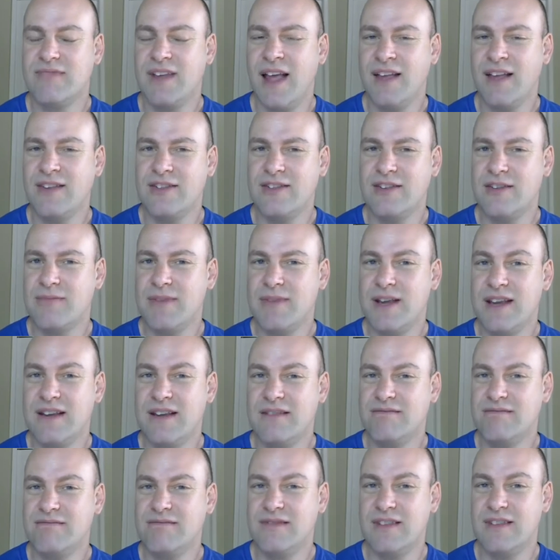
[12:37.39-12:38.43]

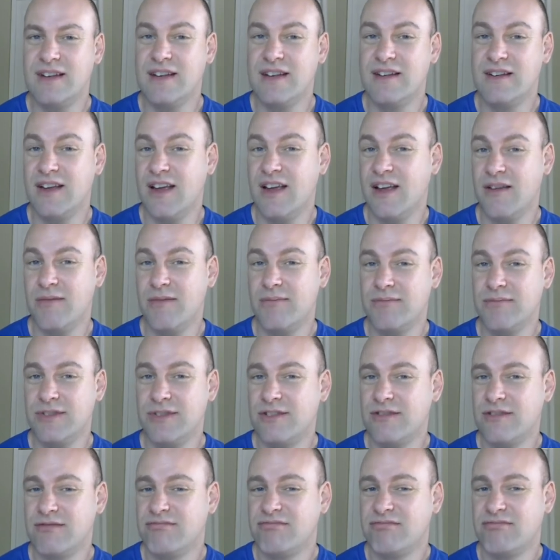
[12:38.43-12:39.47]
estimate
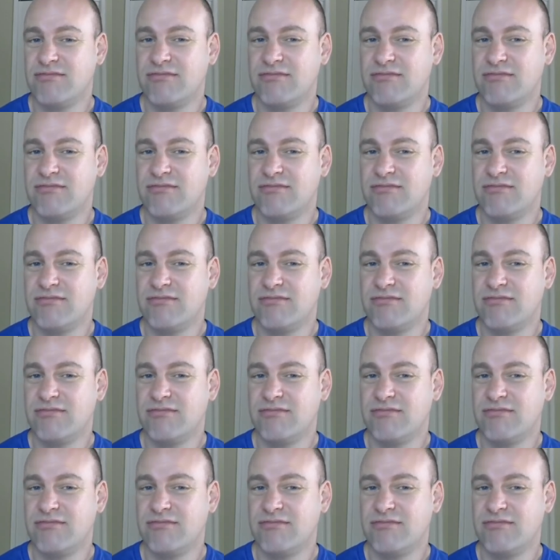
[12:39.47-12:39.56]
incomes.